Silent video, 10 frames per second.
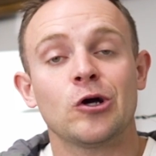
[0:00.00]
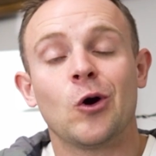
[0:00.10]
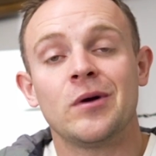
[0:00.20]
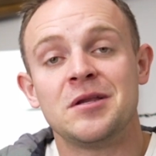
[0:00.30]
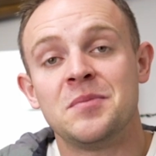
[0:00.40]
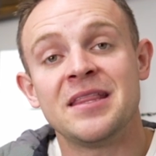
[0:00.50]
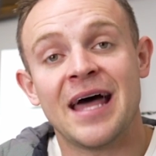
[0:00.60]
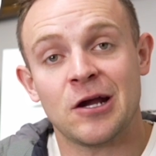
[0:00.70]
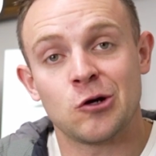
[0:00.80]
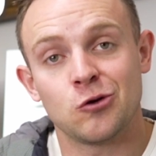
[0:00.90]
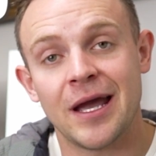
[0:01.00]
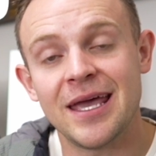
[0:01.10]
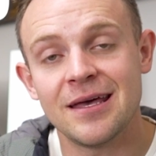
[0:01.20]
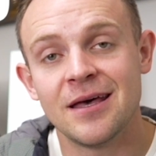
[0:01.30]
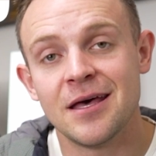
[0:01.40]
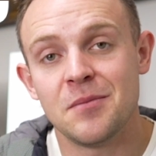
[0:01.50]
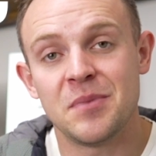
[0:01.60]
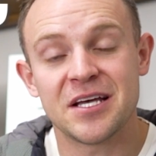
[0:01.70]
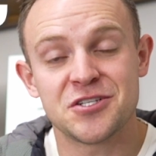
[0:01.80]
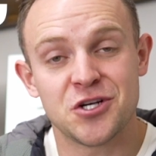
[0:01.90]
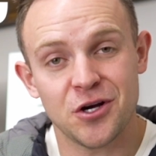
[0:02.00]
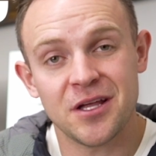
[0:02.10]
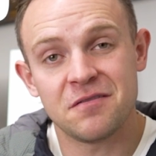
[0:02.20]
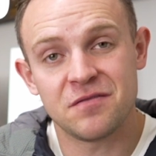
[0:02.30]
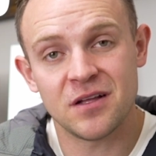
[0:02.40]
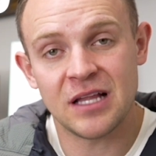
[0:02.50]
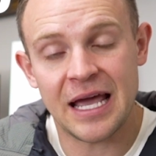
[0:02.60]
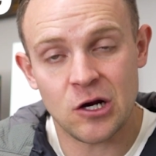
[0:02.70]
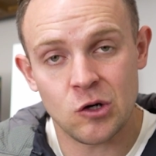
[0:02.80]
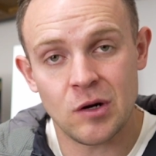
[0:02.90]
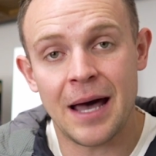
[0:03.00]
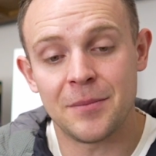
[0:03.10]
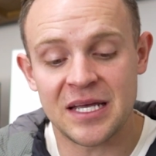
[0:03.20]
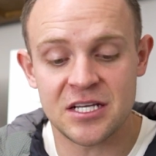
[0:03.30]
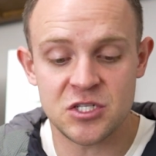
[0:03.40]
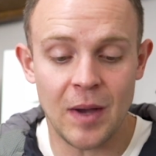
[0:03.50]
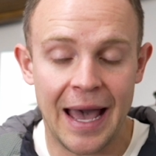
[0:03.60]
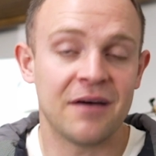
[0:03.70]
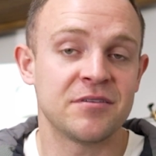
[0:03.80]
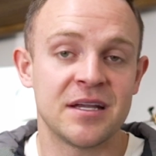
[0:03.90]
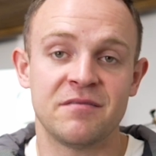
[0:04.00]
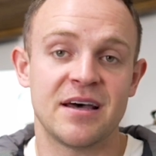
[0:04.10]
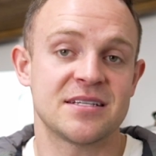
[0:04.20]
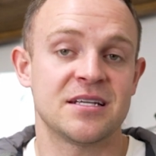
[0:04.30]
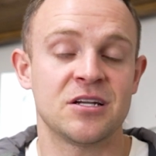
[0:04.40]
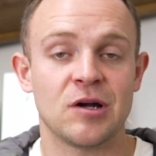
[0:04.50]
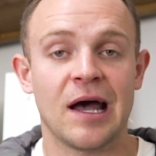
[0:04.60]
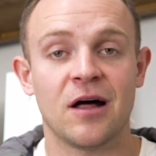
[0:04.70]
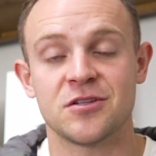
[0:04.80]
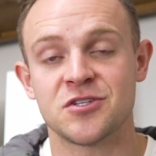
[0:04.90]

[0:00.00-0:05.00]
aren't going to be that great because you're going to feel like crap because you haven't invested in your health.